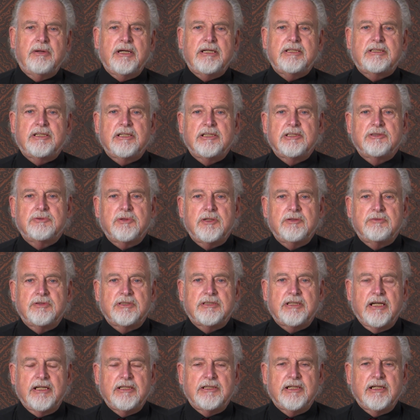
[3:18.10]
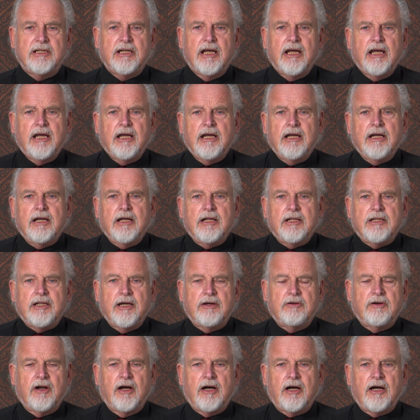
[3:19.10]
meetings we've attended,
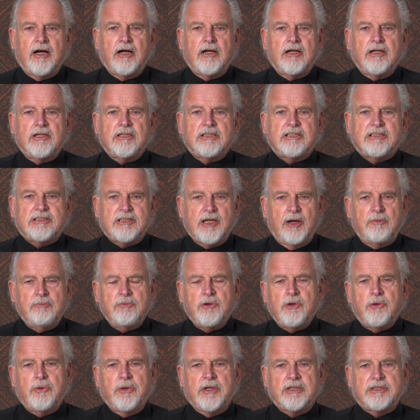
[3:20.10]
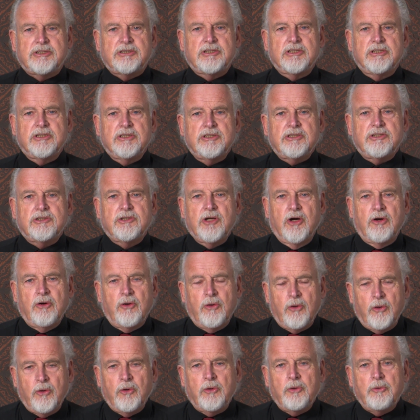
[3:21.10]
there are some questions that
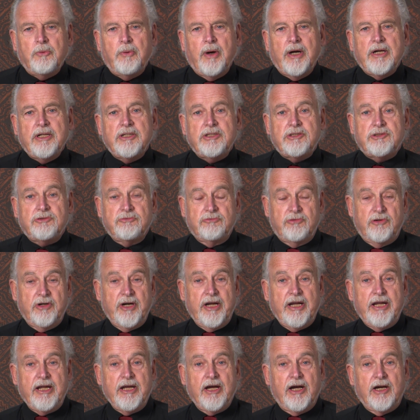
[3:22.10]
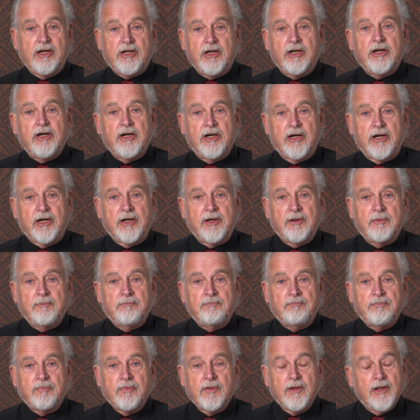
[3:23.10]
always reoccur.
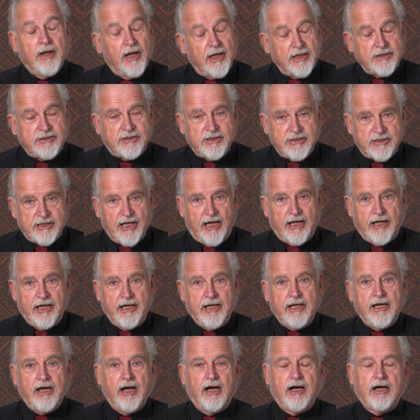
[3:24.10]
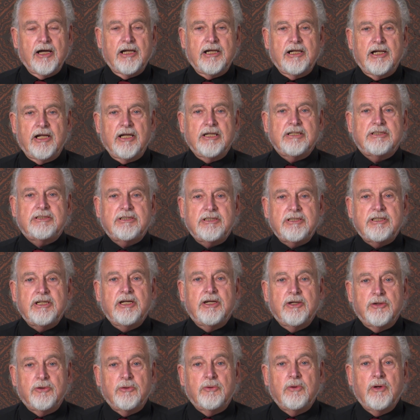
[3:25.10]
And today I'd like to
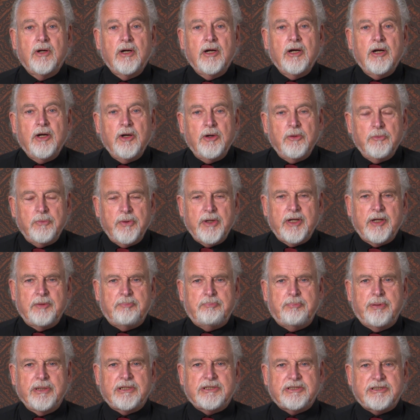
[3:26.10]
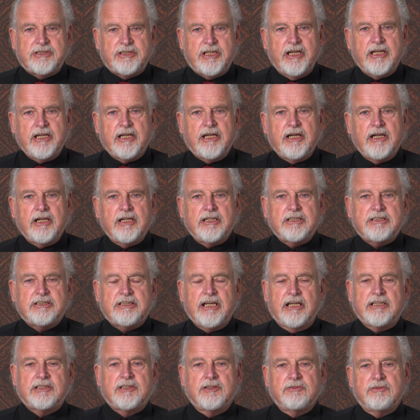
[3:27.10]
deal with a particular
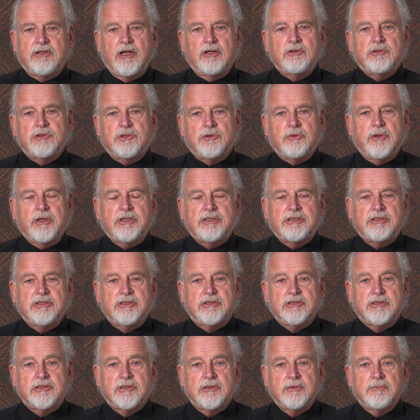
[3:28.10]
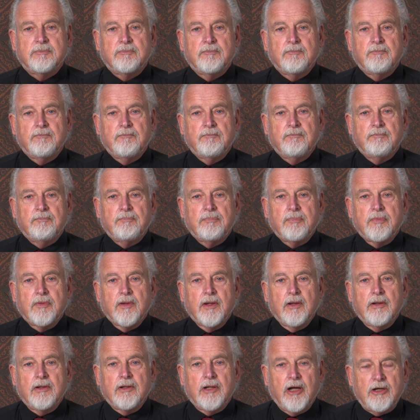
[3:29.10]
set of those questions.
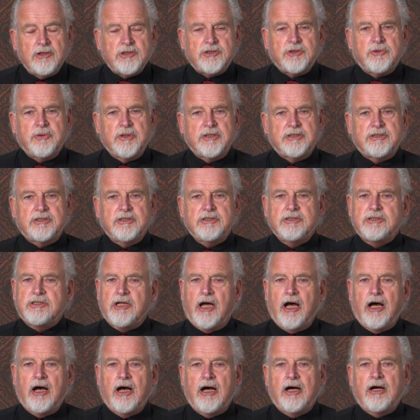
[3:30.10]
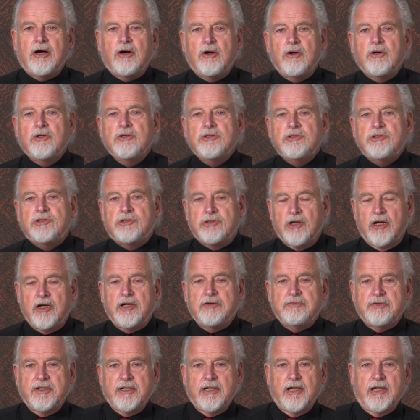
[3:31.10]
Those questions are on
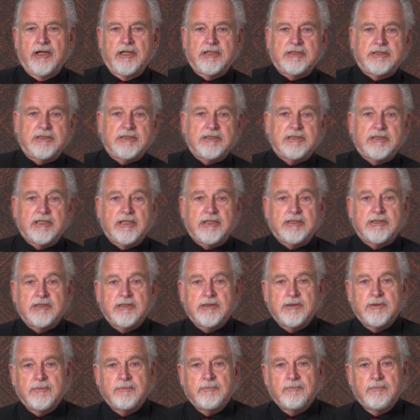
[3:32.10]
driving licences.